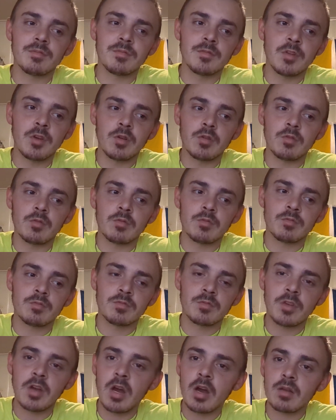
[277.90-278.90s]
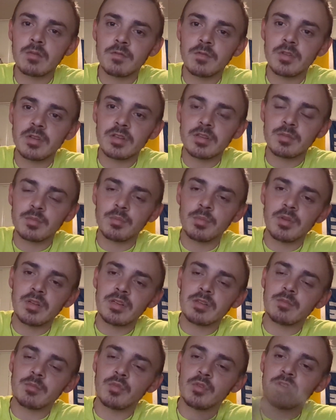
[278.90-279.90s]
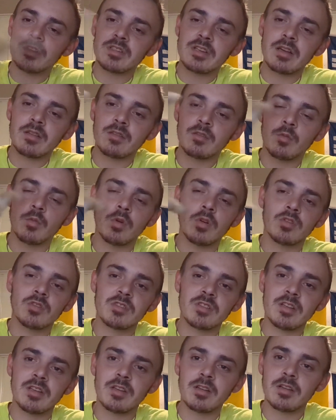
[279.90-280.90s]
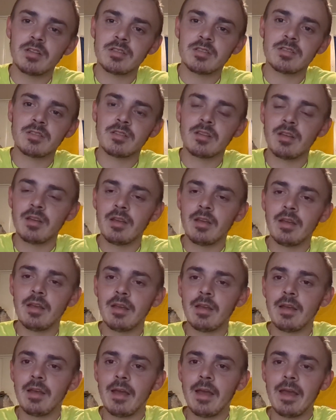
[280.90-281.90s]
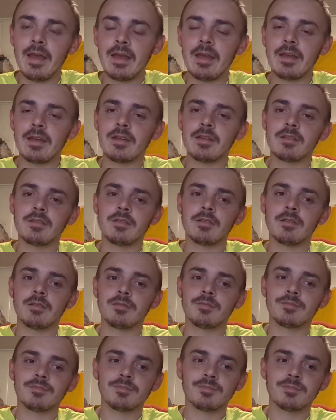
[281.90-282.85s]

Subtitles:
you know, conflict brings out the worst in us. And,